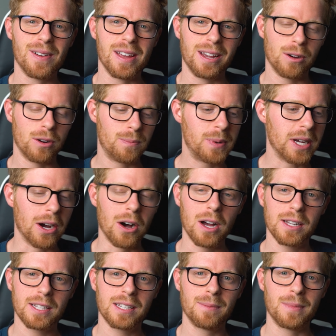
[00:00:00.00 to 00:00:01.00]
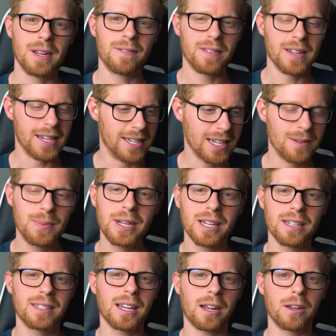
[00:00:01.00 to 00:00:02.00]
It would be awesome if they did,
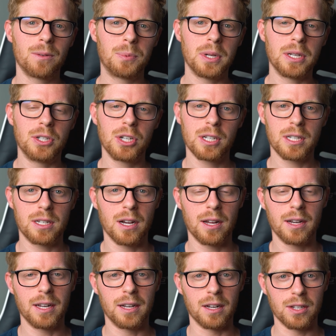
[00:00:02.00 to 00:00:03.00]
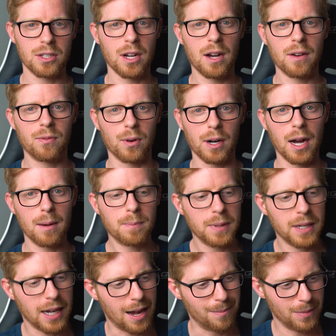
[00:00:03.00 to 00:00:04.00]
because it could be just done in a software
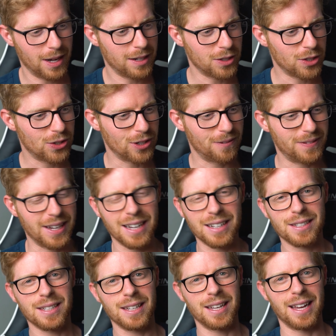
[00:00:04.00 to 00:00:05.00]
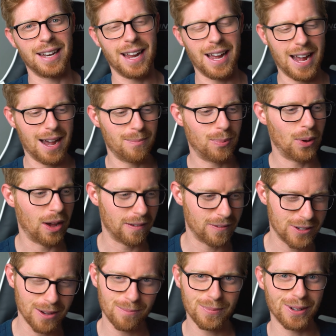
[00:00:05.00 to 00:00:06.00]
update. I'm not sure if Tesla and Apple have
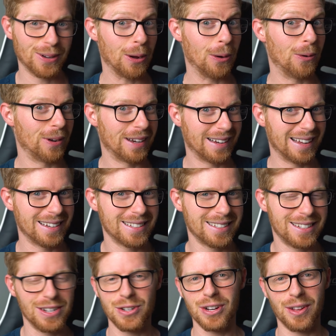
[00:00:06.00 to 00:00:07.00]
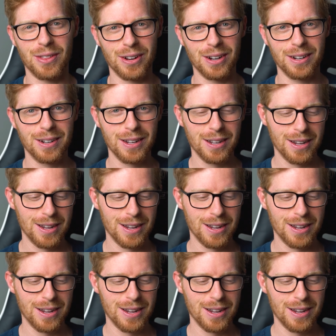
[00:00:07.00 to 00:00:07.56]
something going against each other.